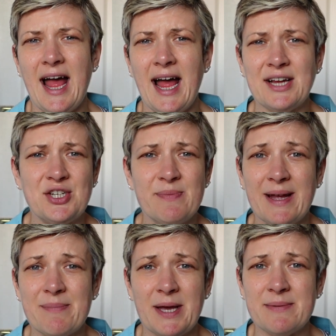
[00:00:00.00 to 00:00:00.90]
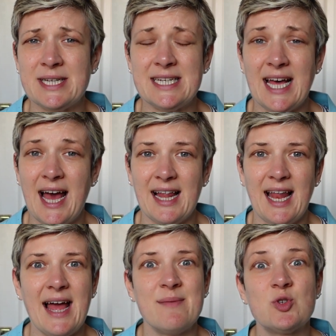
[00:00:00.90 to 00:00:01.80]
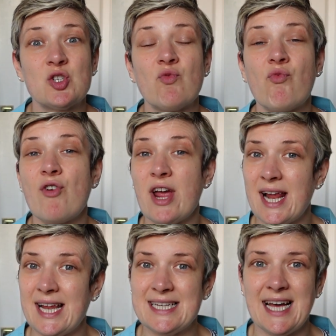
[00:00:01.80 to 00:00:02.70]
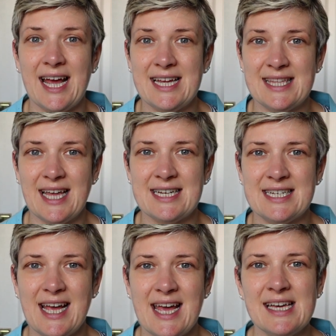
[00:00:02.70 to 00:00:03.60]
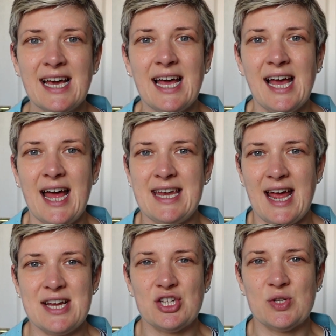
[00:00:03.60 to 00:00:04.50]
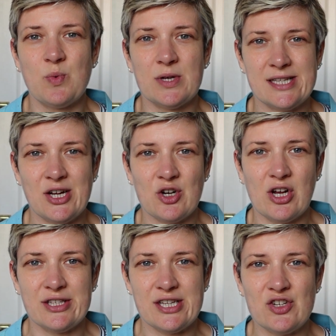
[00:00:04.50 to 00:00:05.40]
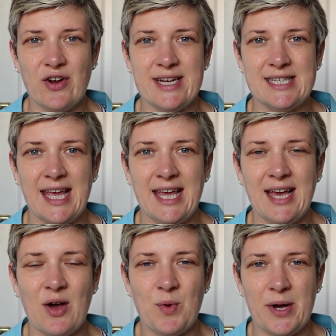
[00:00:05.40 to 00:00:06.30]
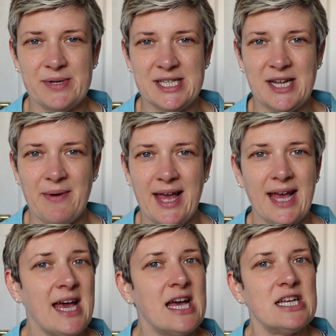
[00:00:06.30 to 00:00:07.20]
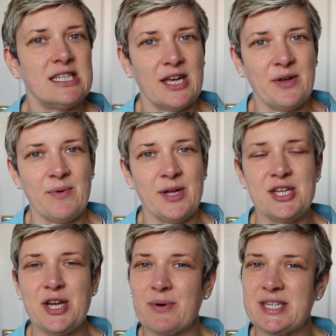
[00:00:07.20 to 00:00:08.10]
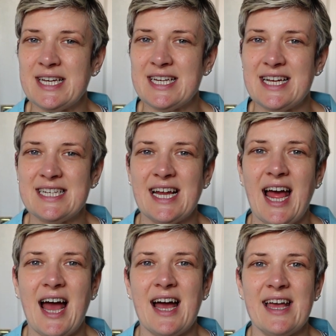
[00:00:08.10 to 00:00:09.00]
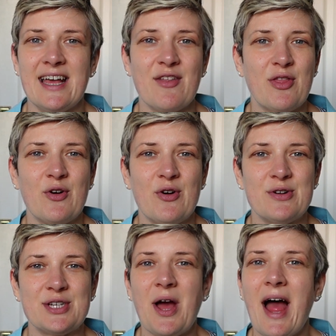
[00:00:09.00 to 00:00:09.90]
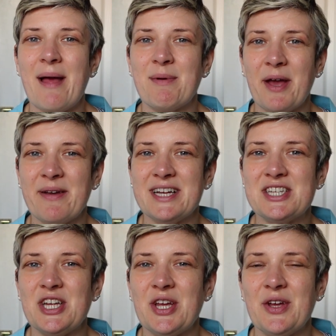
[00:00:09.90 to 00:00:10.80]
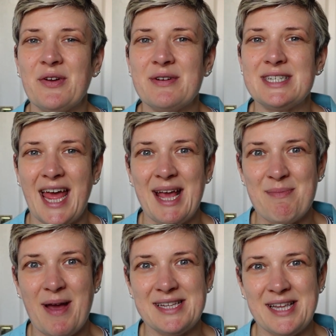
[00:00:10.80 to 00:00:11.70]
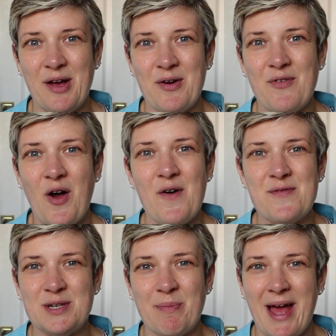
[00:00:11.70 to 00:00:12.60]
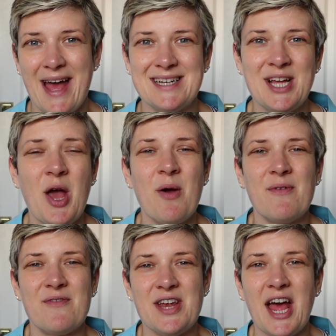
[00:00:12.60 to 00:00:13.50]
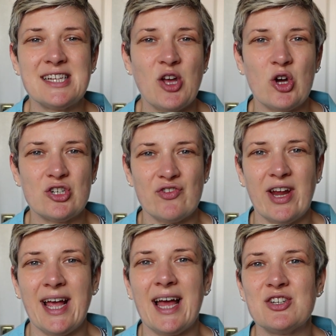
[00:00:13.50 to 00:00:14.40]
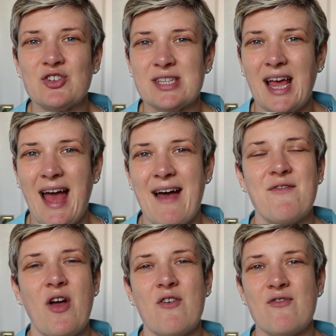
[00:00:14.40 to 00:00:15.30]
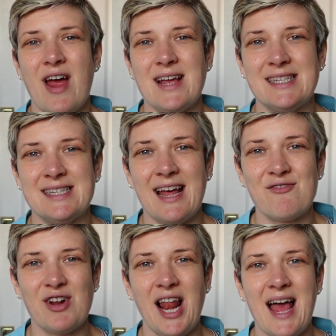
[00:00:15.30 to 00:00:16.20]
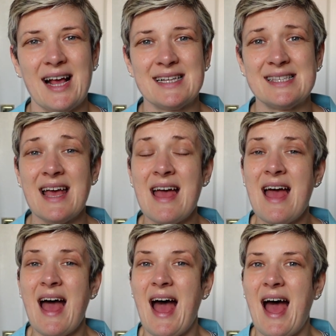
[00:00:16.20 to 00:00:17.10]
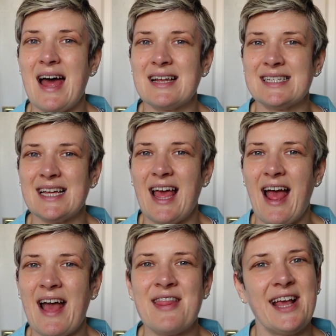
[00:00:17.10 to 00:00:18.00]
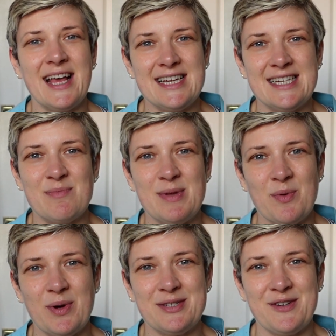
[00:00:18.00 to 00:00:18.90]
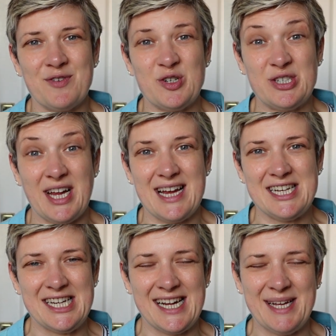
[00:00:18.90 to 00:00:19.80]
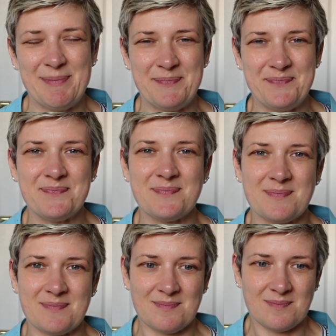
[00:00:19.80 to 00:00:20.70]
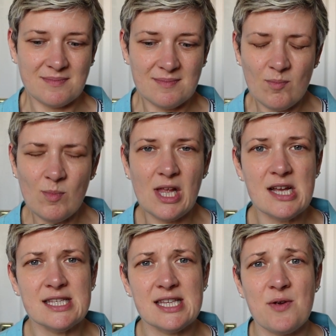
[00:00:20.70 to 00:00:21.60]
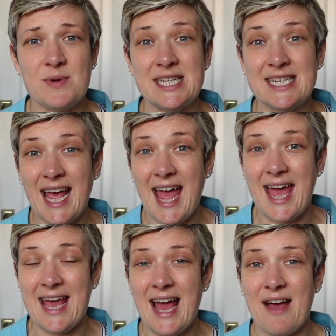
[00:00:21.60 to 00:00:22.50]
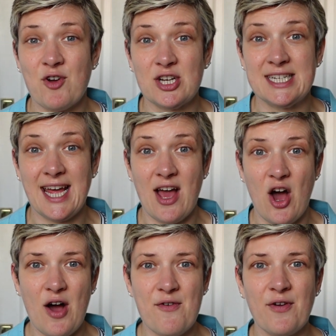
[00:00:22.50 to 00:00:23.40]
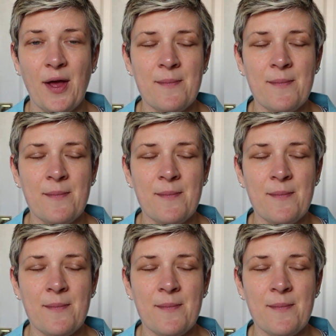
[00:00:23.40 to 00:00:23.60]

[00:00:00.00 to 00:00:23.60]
as you might be able to tell, I'm just really tired that day, and I just was not concentrating on what I was doing. So you know what I did? I thought I'm going to take myself off to bed with a nice hot drink and just have a rest and relax. And I think it did me the world of good actually. So today I've got a day off.